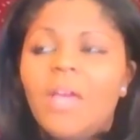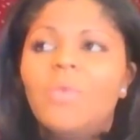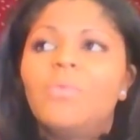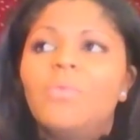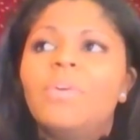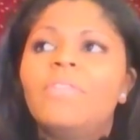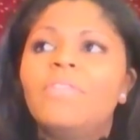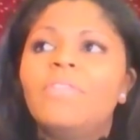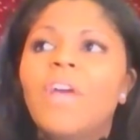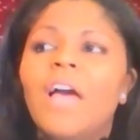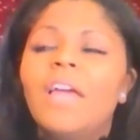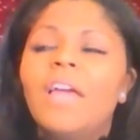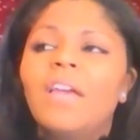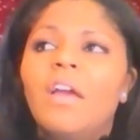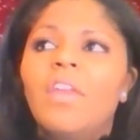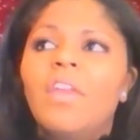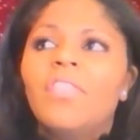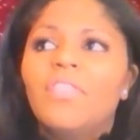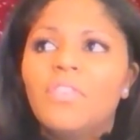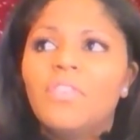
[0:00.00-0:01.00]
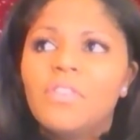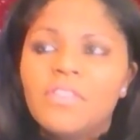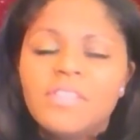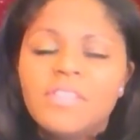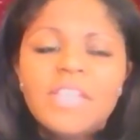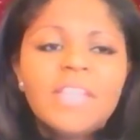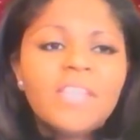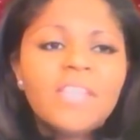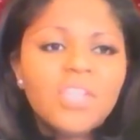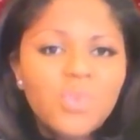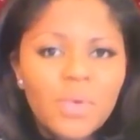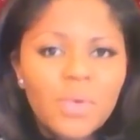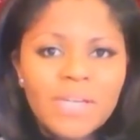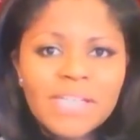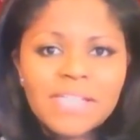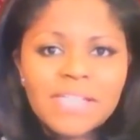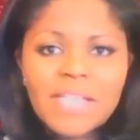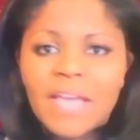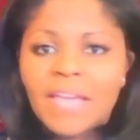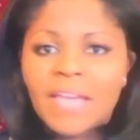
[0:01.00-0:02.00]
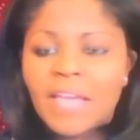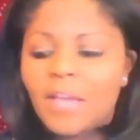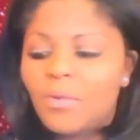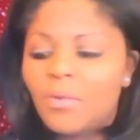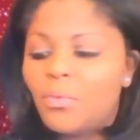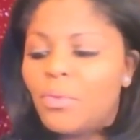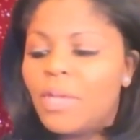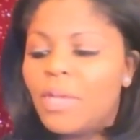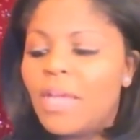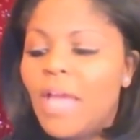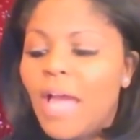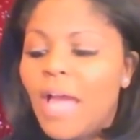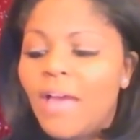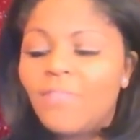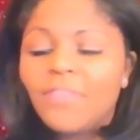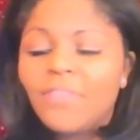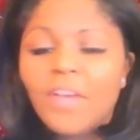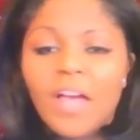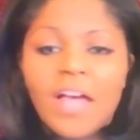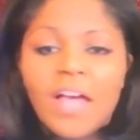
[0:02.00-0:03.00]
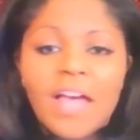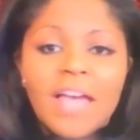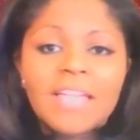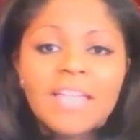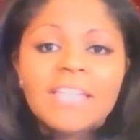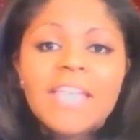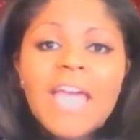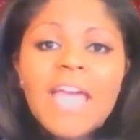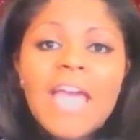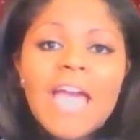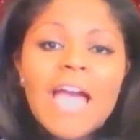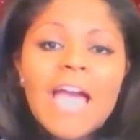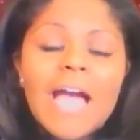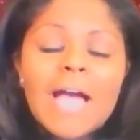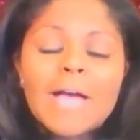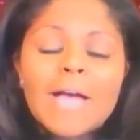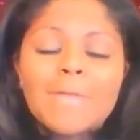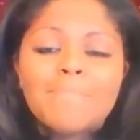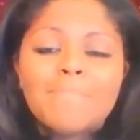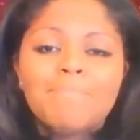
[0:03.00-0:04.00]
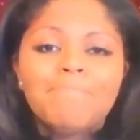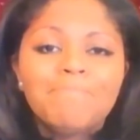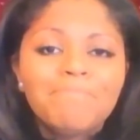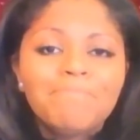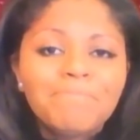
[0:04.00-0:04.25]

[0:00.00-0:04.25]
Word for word: We've got on Thursday the 22nd, we have got um,